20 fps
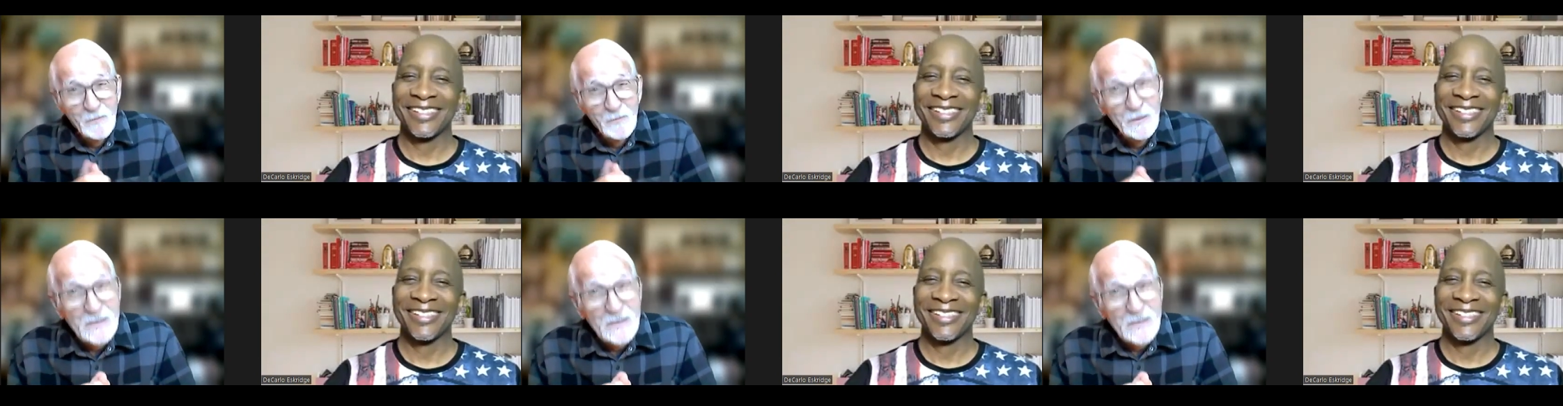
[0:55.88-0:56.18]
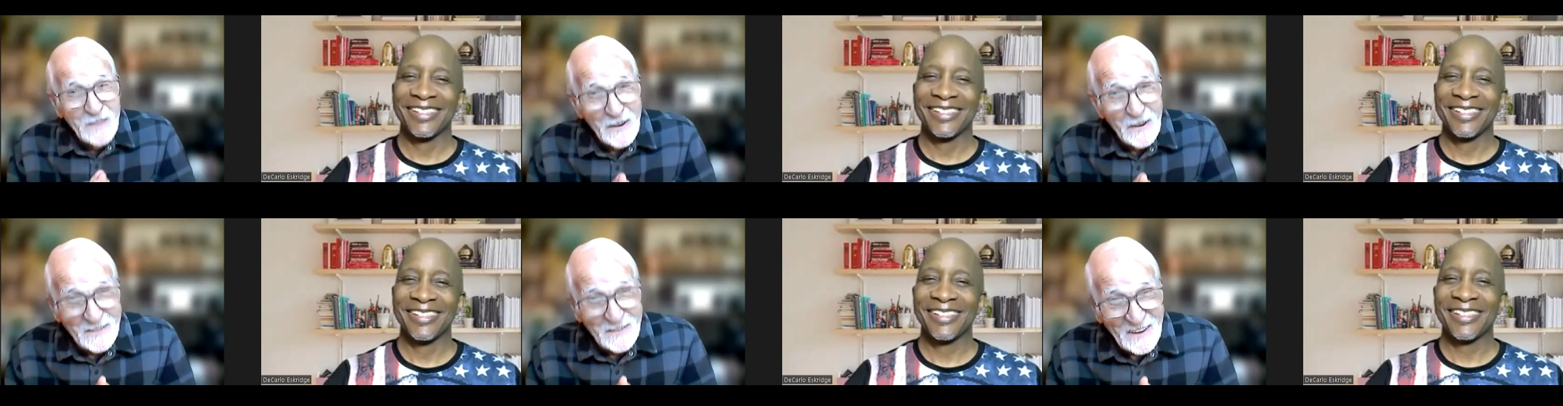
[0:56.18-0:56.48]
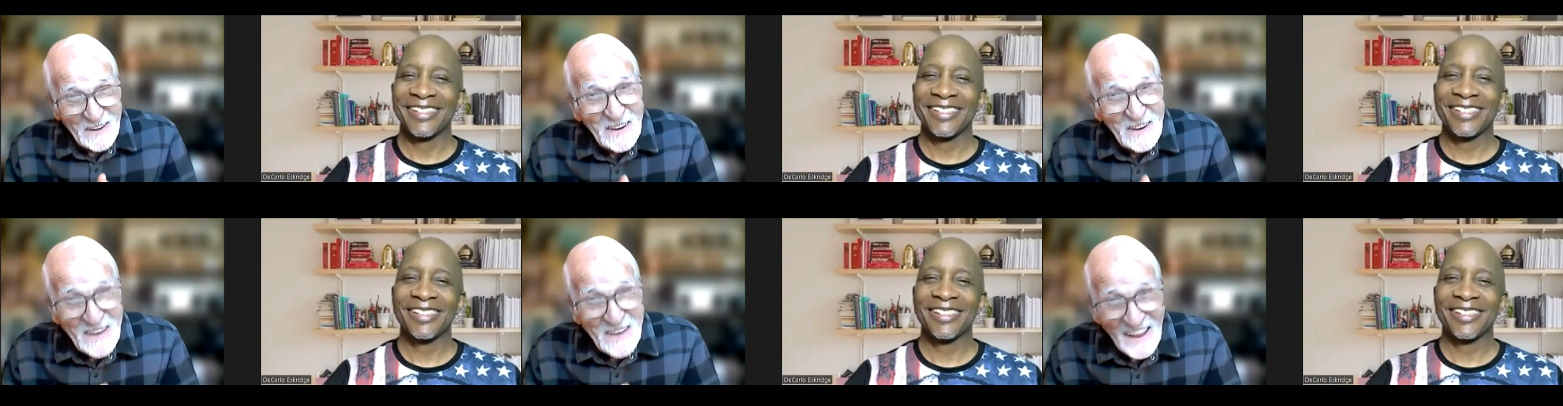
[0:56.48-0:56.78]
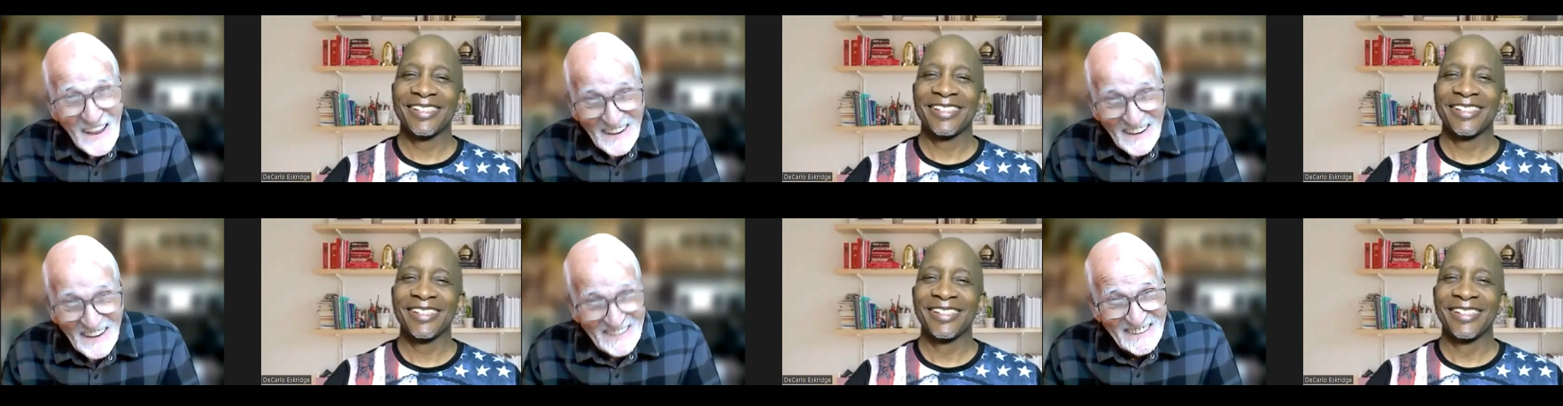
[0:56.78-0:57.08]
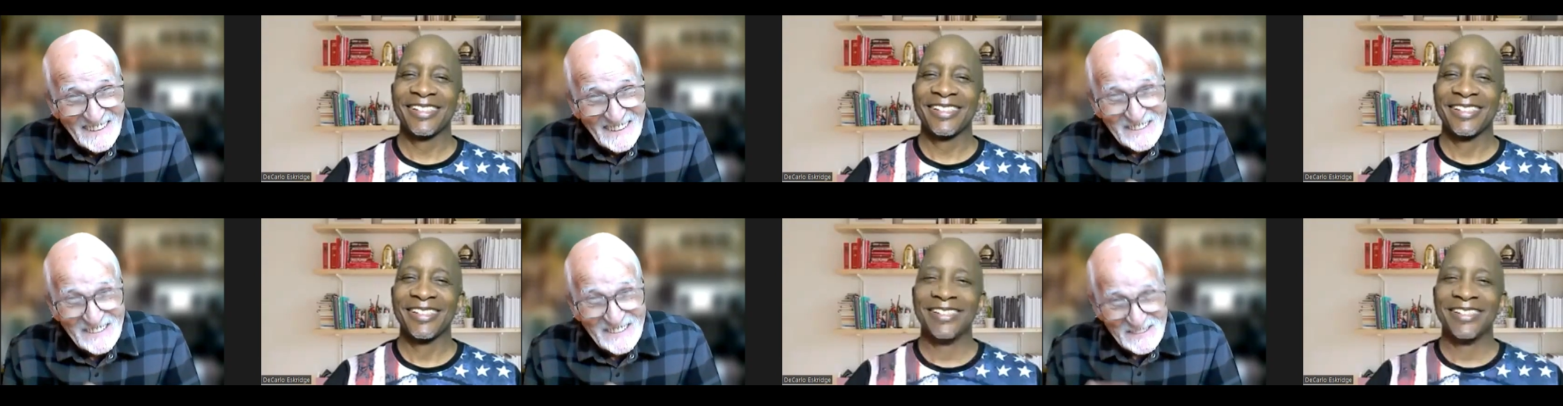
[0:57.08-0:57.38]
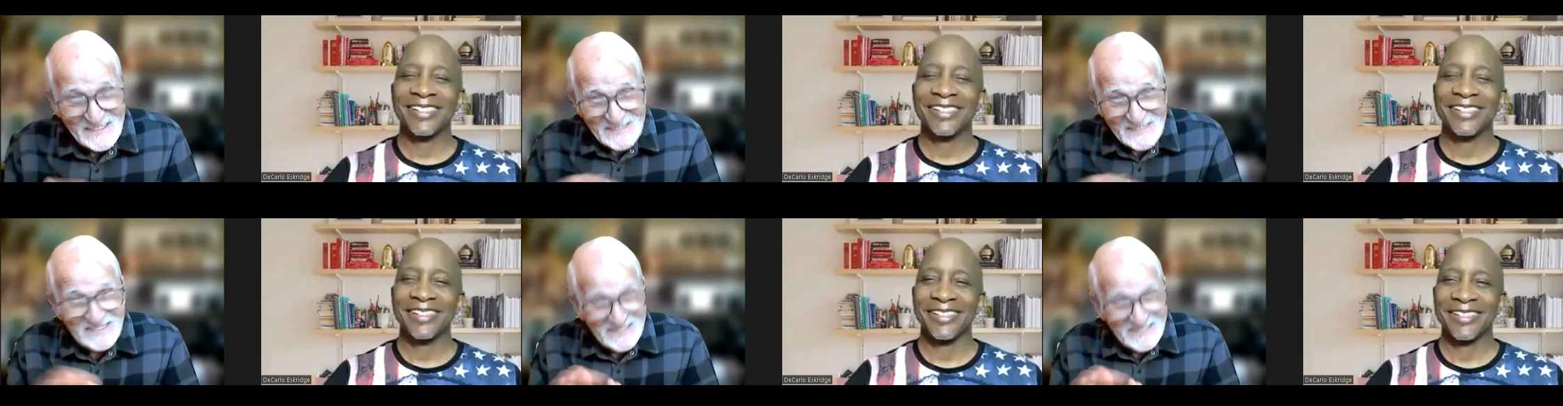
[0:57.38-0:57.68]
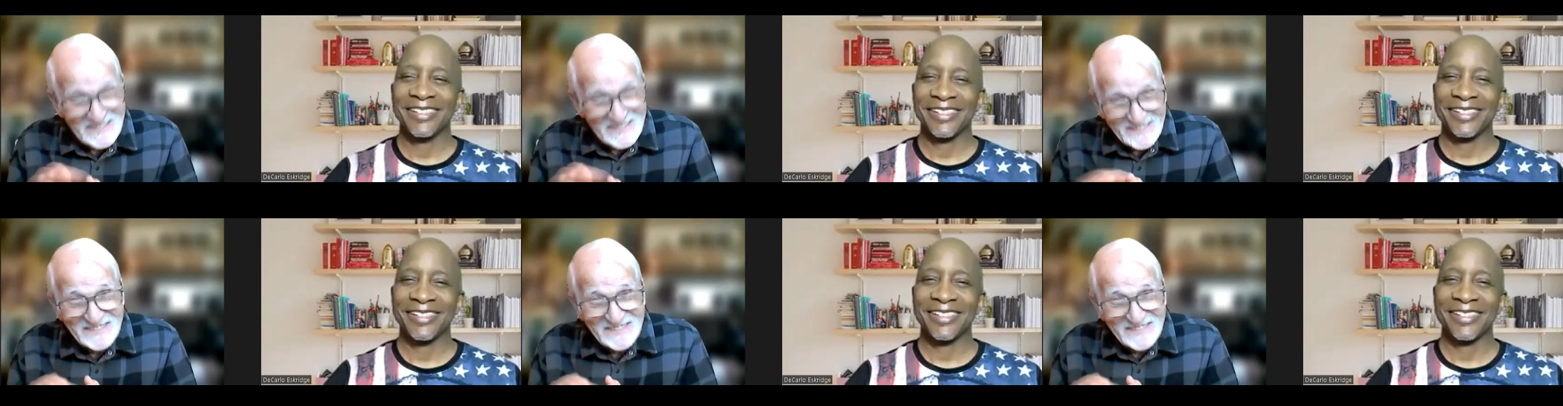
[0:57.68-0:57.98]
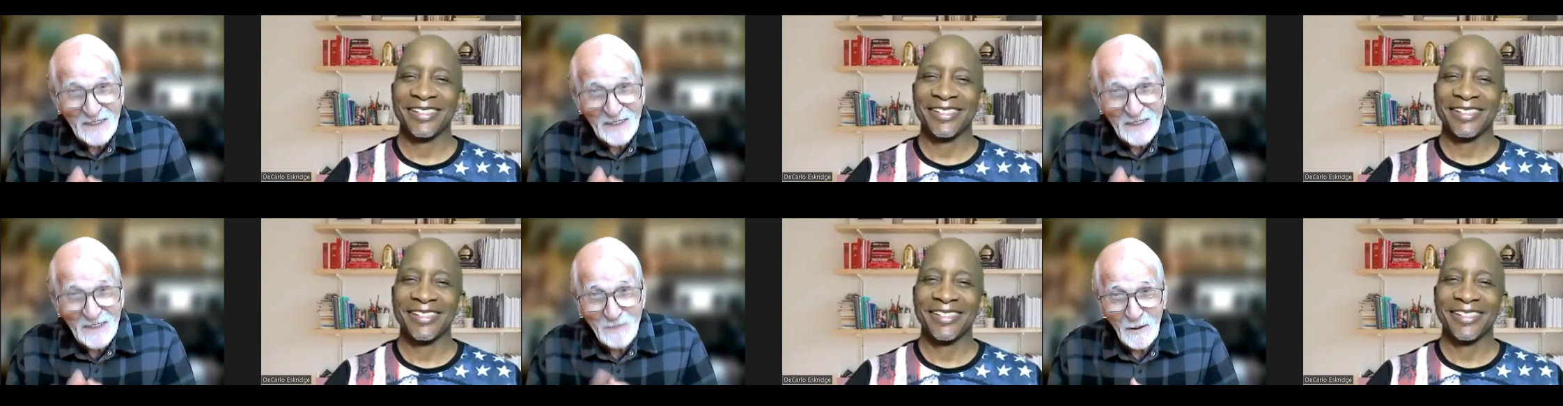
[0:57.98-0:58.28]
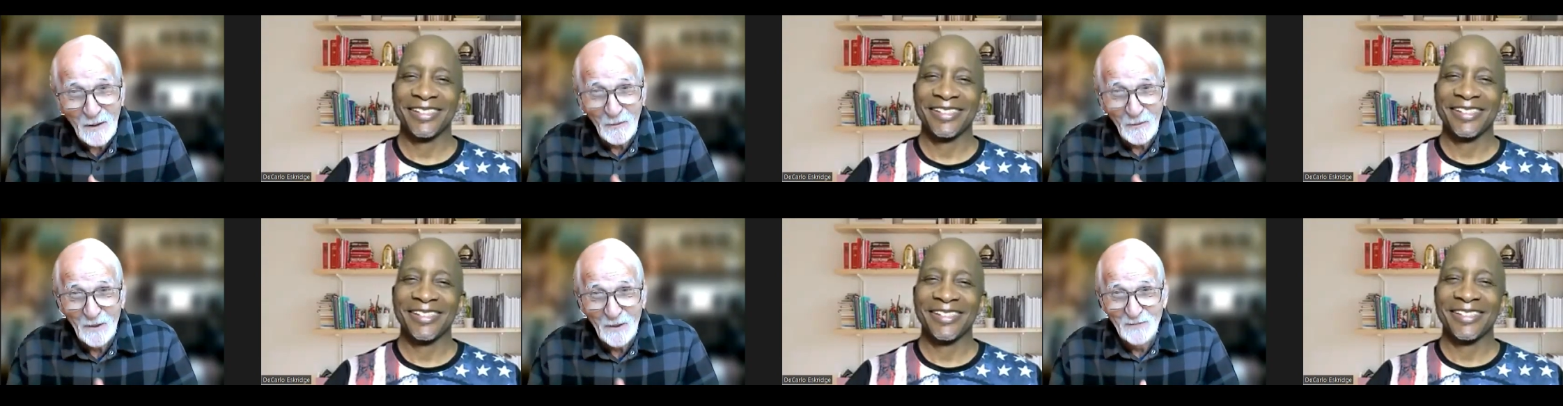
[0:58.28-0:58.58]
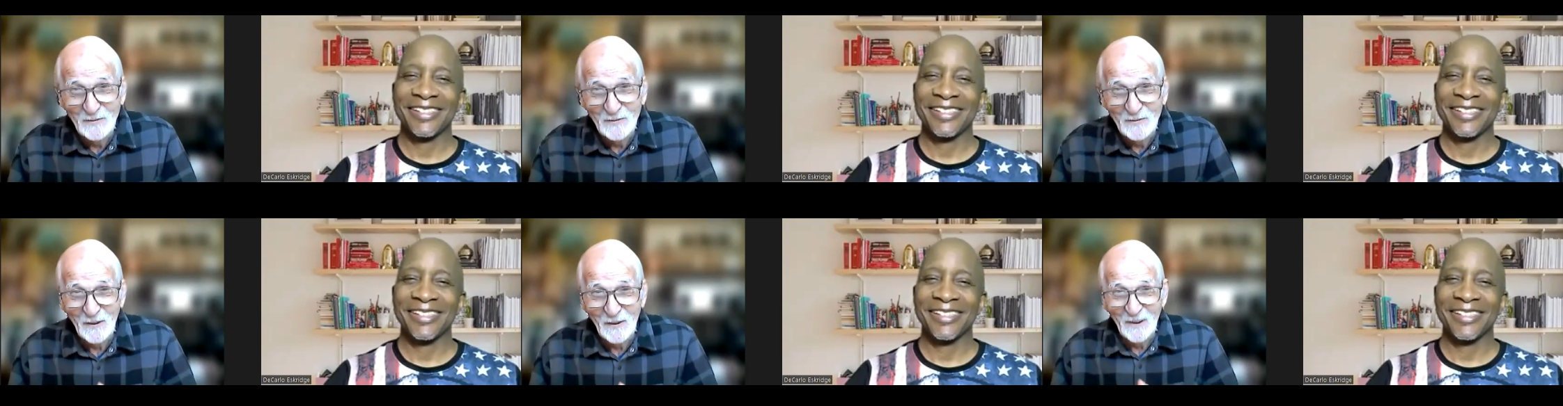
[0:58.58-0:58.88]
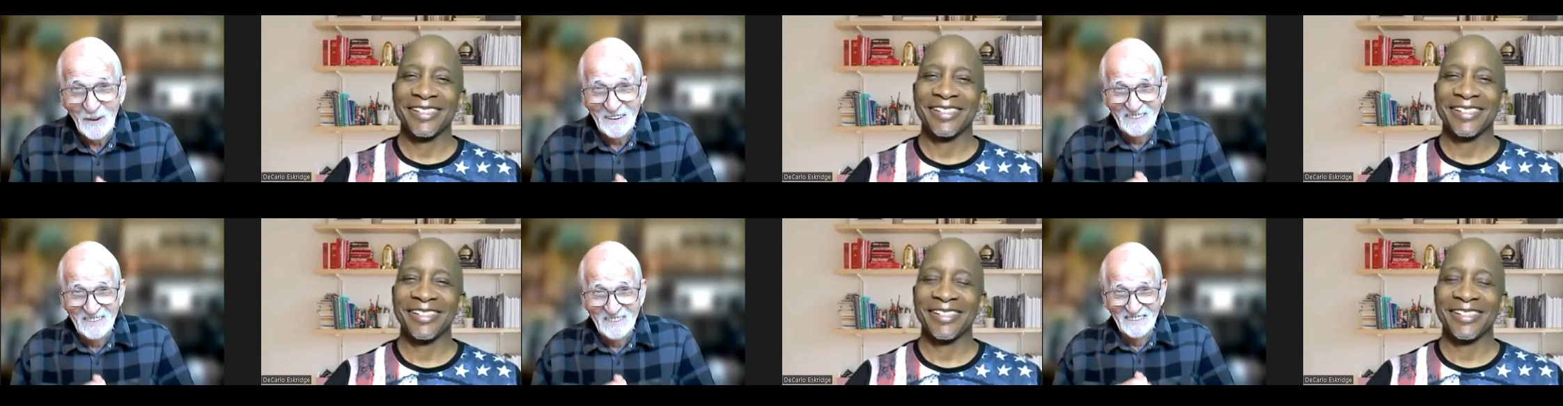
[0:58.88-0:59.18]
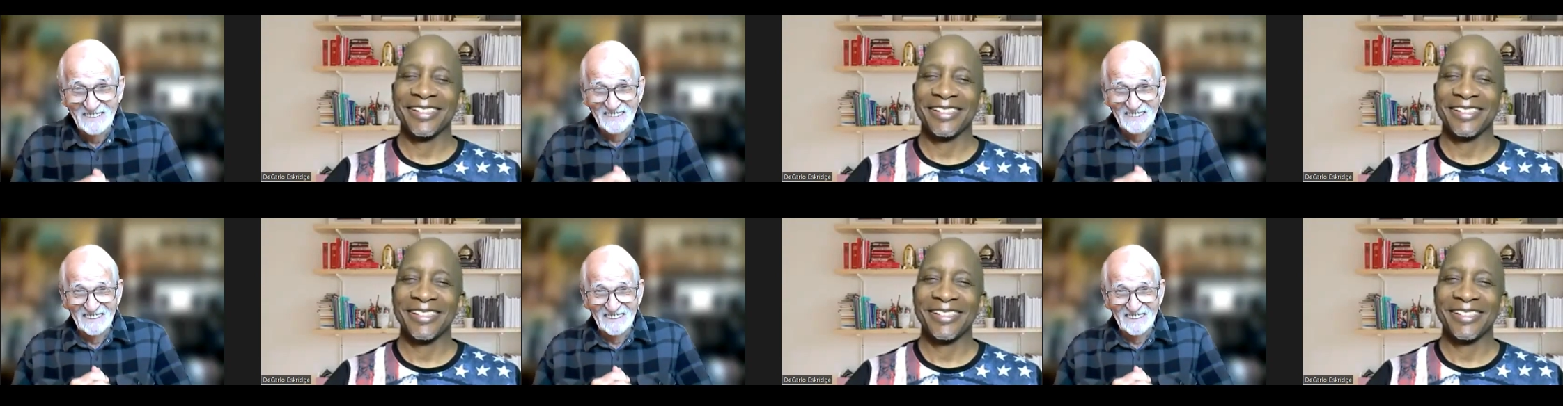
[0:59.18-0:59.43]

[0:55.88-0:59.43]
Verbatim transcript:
Speaker 1: Been there, done that. Just take my word for it.